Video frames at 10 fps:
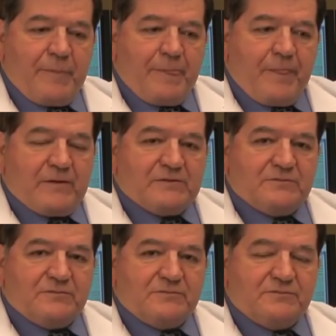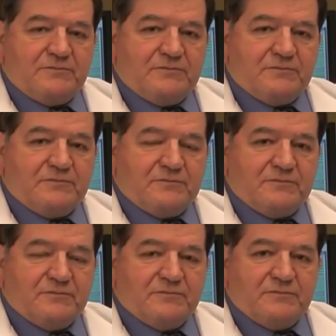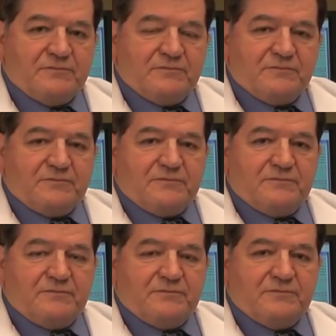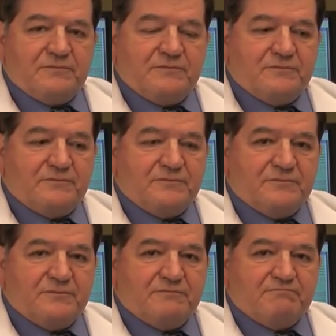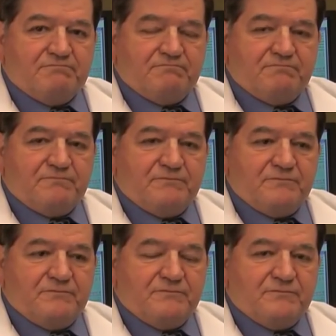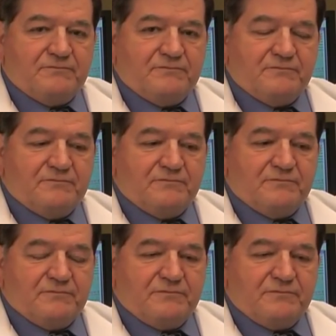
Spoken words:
The person shown says nothing.